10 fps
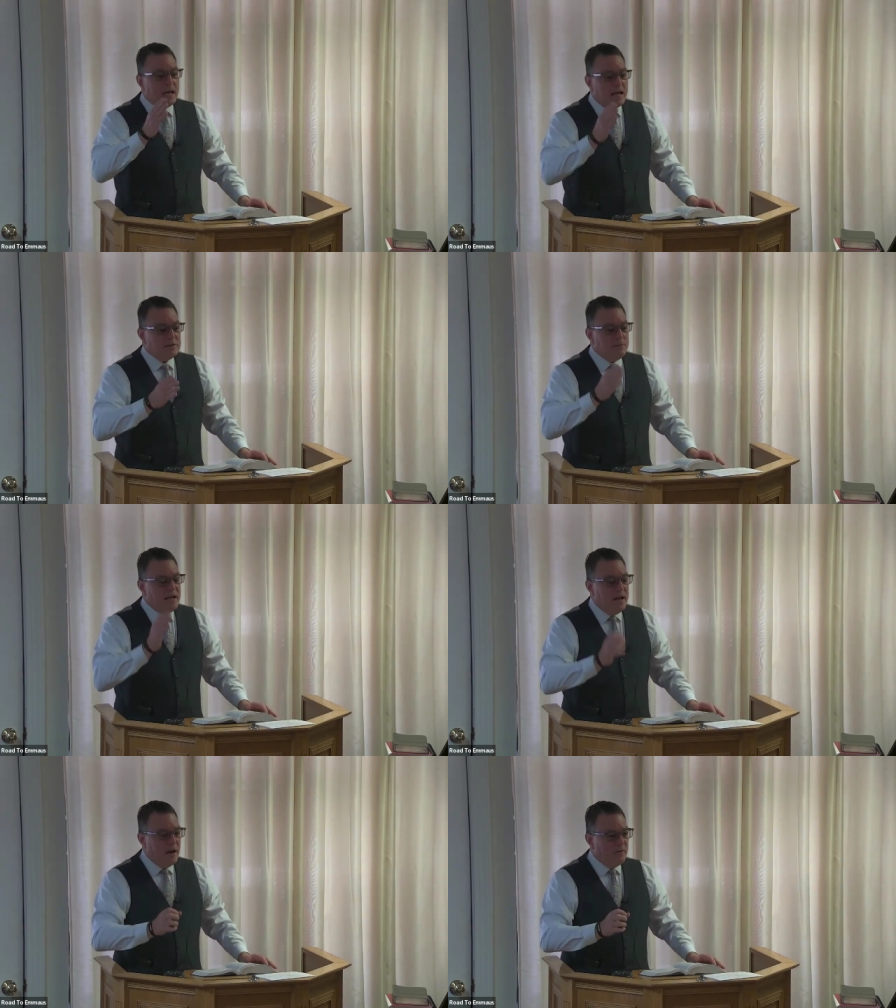Let's
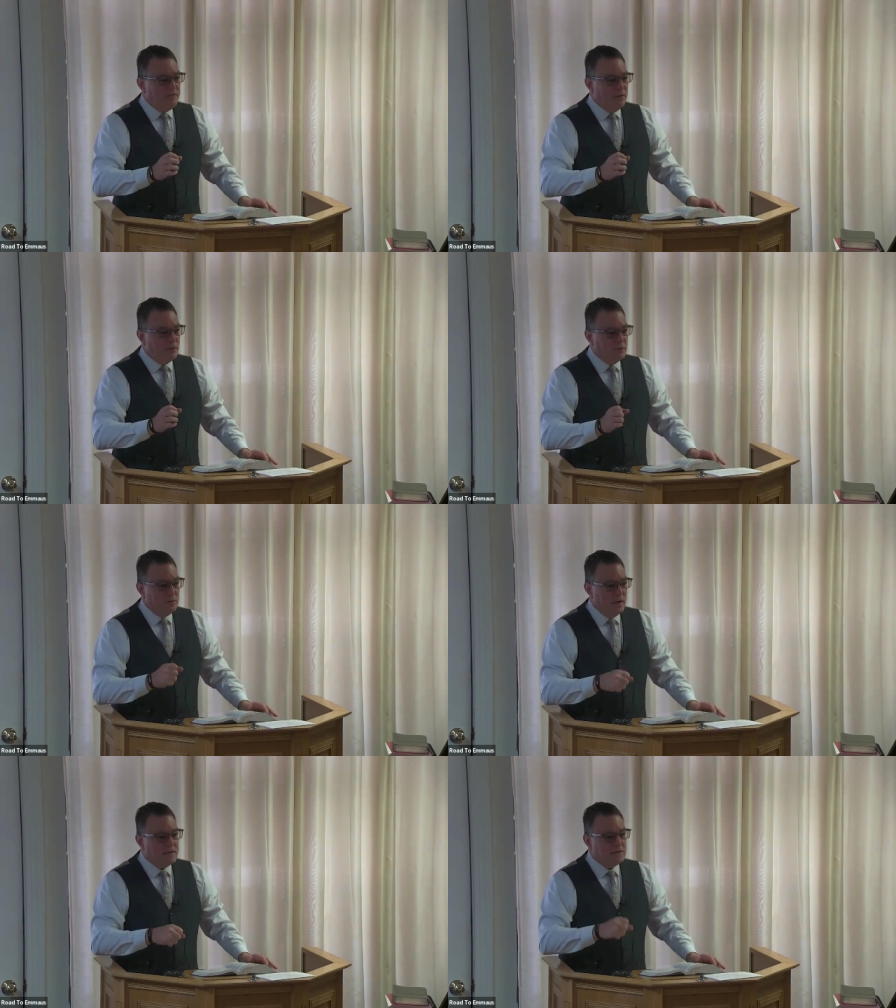be careful
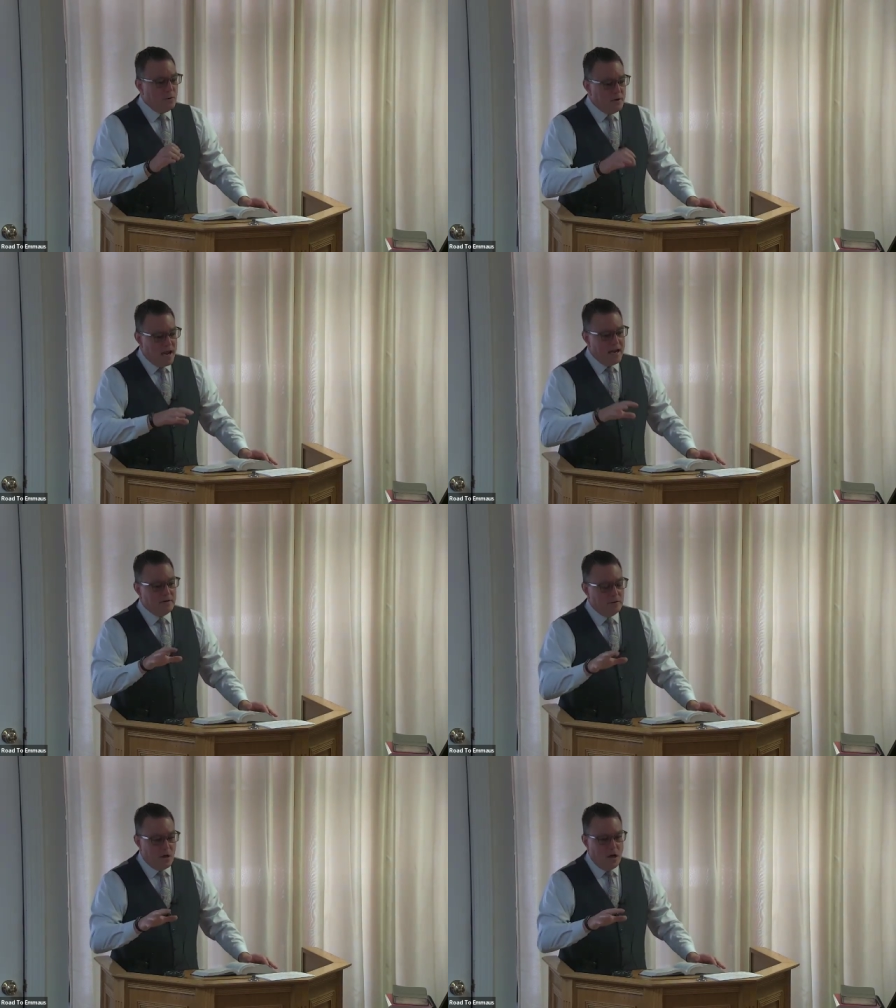it's
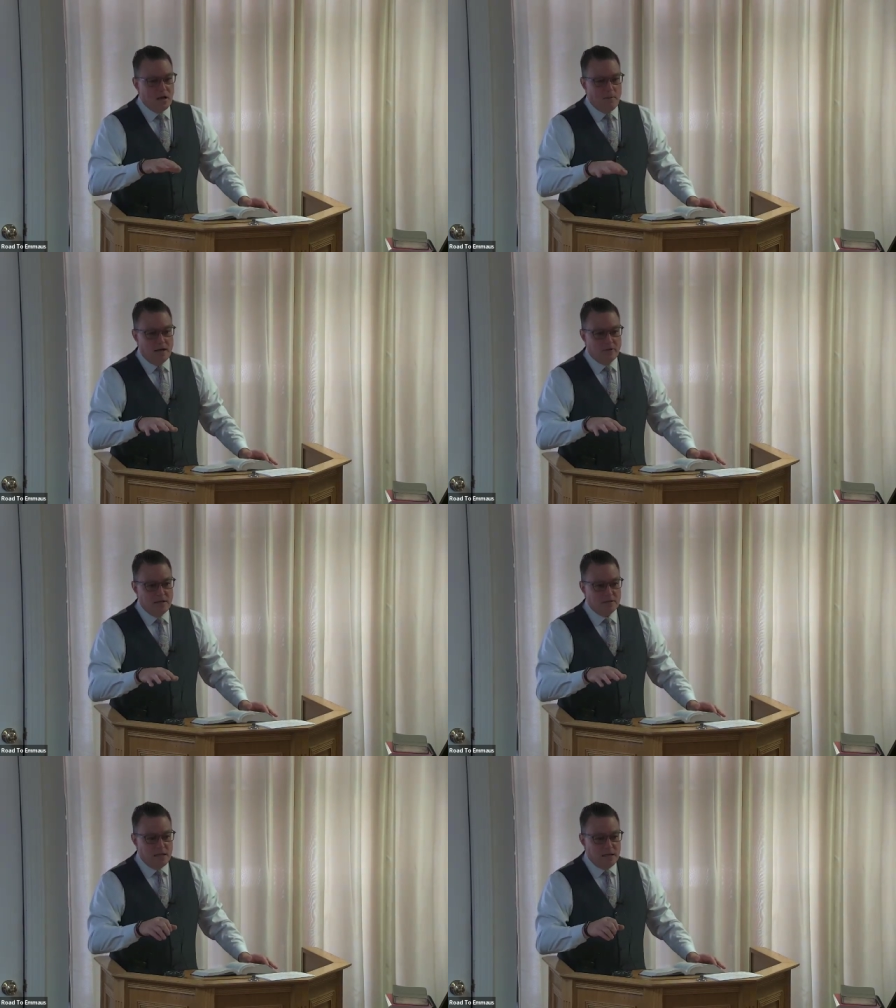okay to talk about
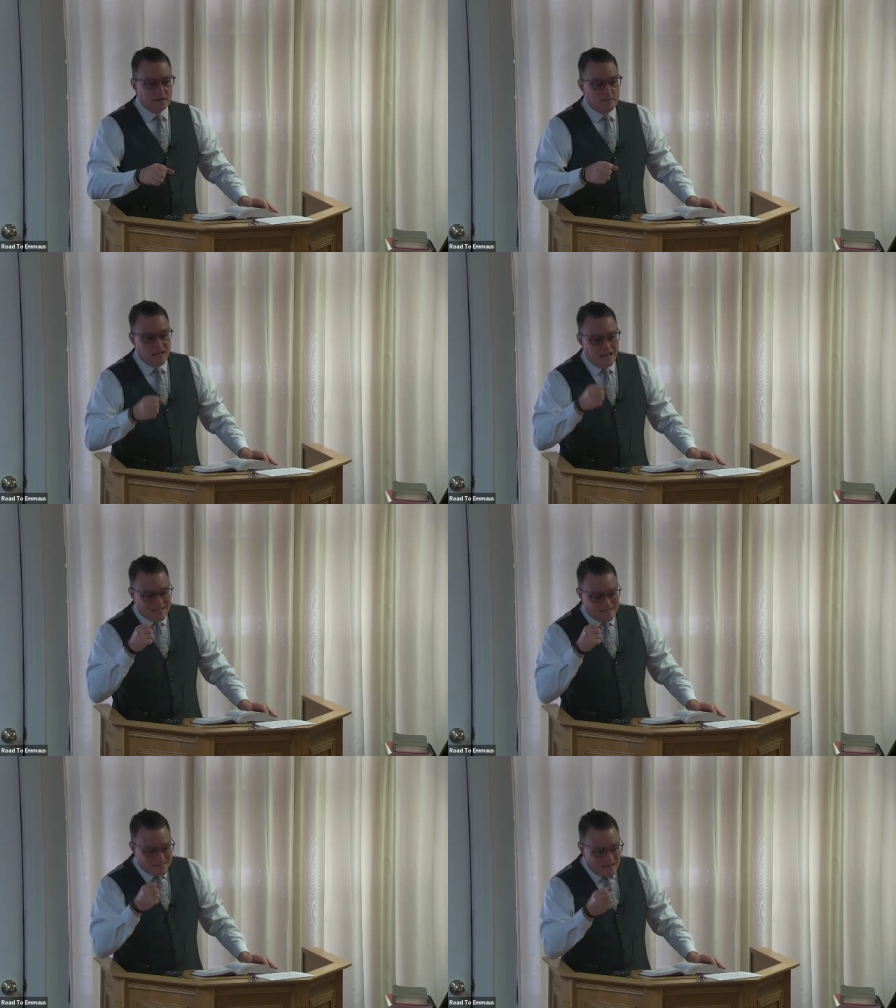these things, but
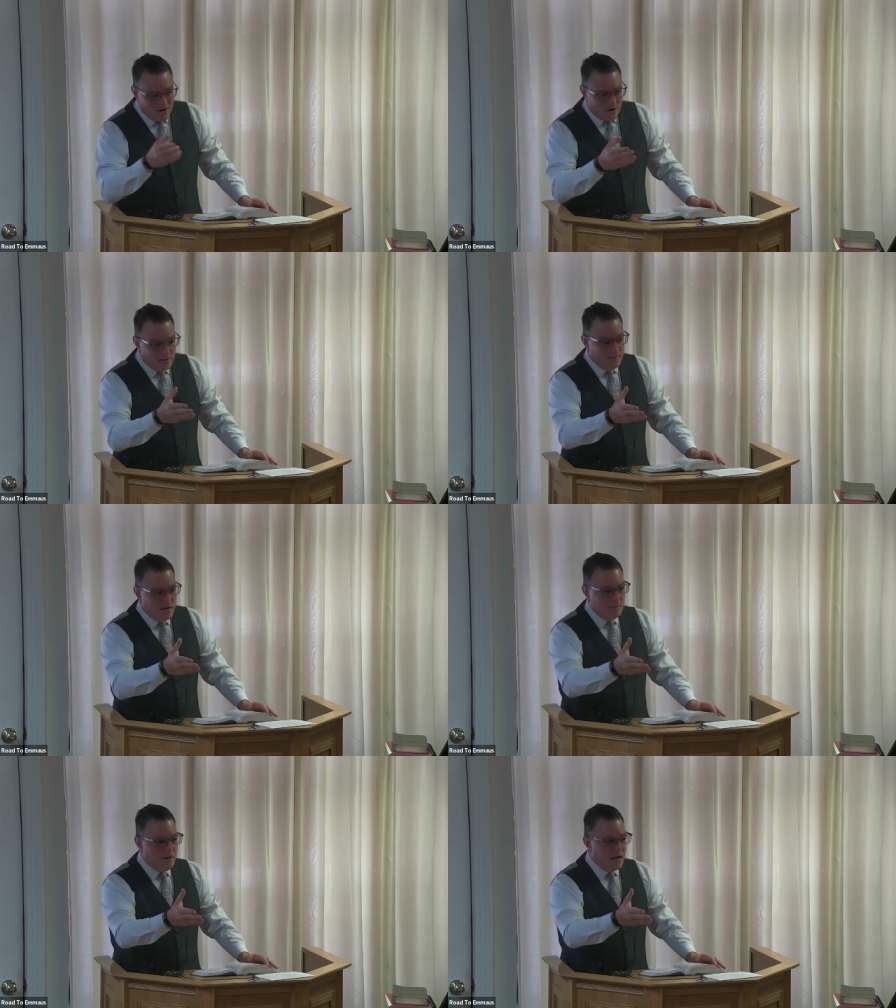let's stay on the
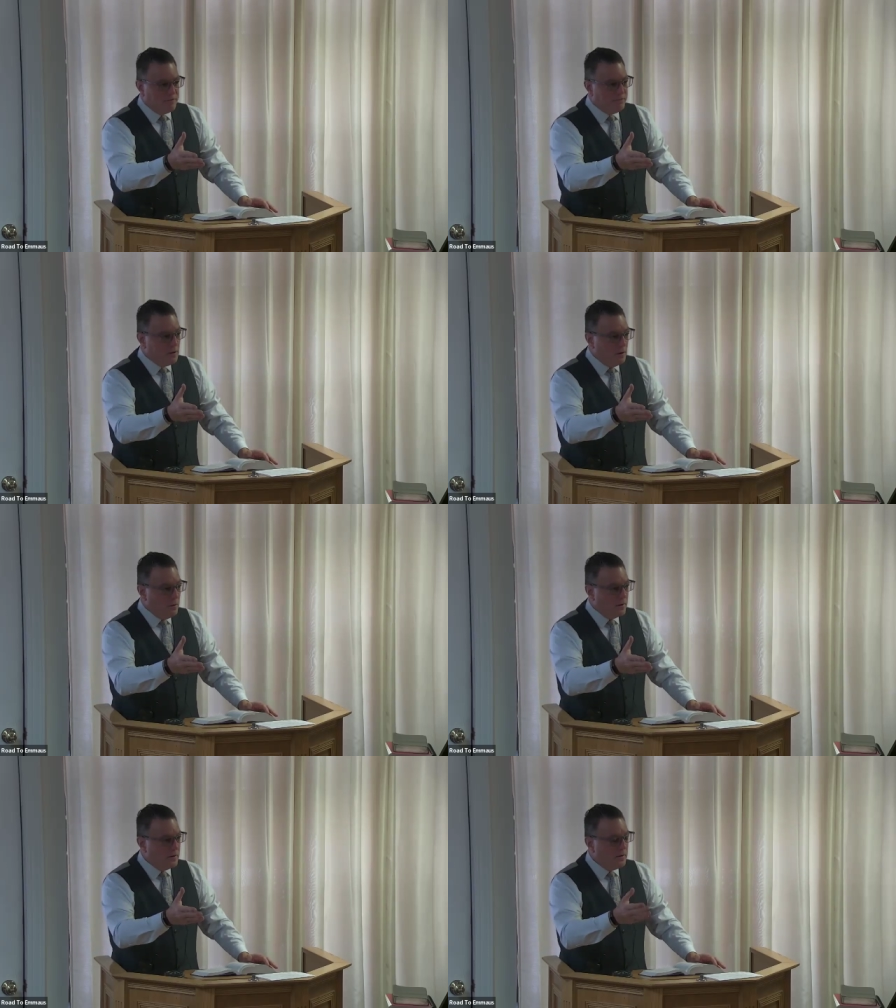beaten path for the
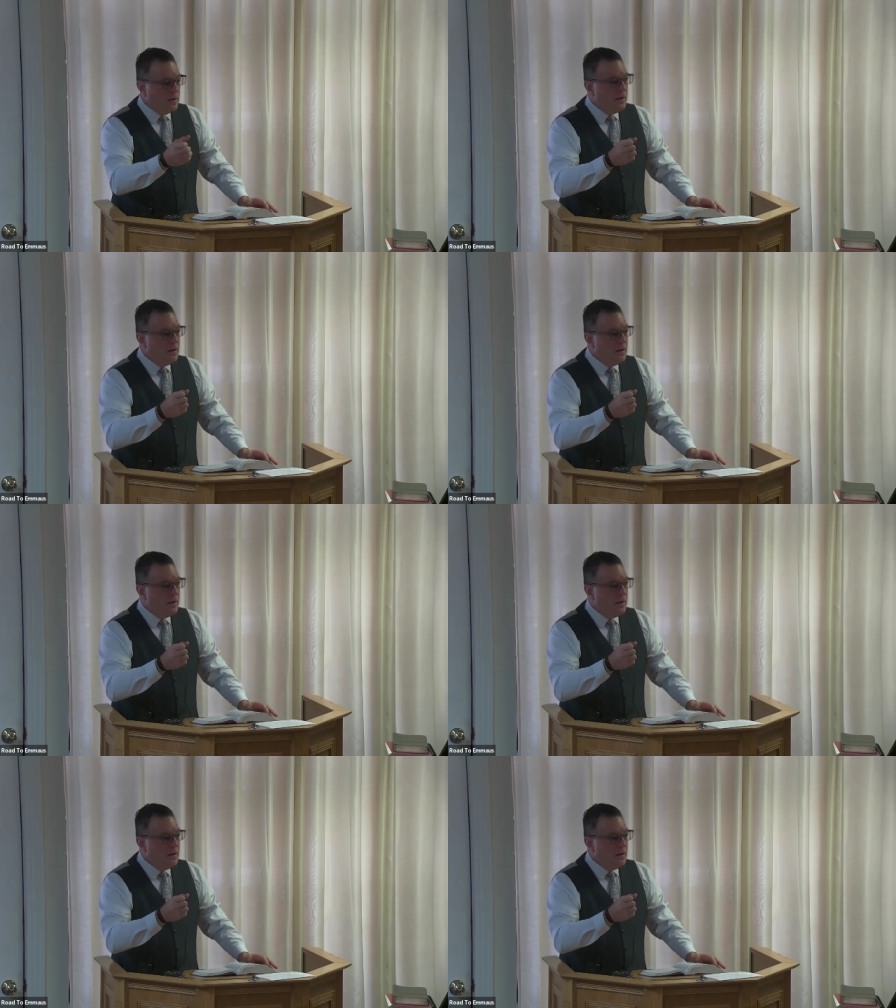Lord.